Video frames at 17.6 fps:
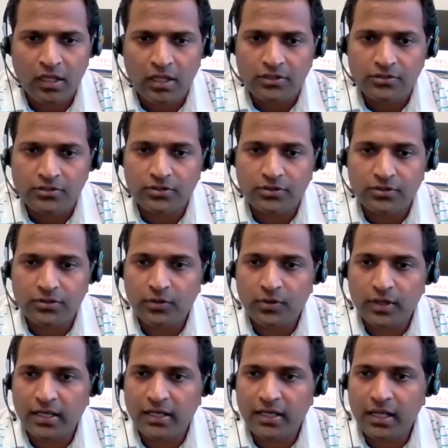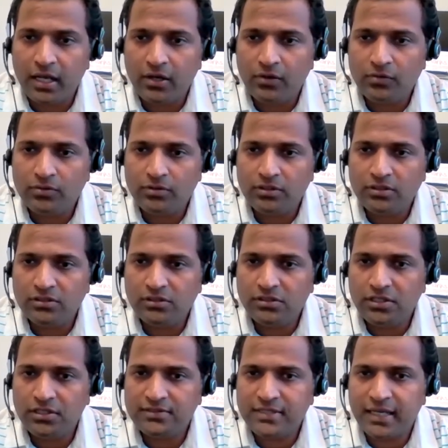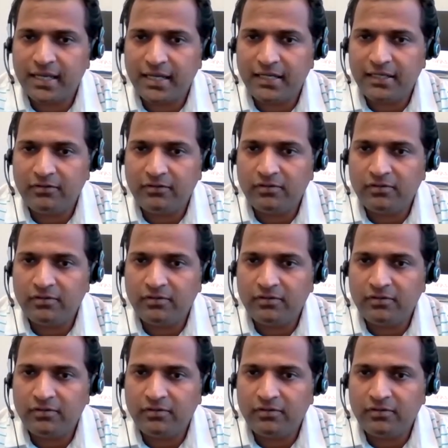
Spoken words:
So you can now decide,